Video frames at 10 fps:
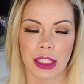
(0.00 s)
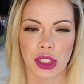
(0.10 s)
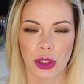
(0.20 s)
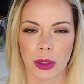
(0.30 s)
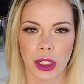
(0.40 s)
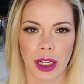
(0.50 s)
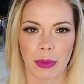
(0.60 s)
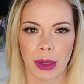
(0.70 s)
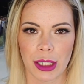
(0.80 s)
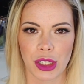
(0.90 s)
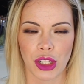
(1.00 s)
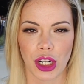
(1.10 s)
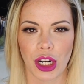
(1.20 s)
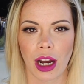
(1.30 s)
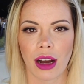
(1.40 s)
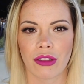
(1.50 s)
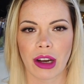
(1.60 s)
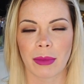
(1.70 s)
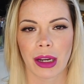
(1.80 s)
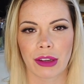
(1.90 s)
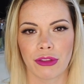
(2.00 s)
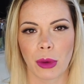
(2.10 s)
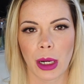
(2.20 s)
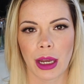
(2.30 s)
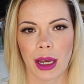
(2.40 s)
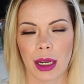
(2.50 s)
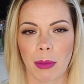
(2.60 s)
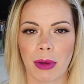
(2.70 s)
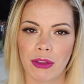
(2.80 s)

I showed her a picture of my forehead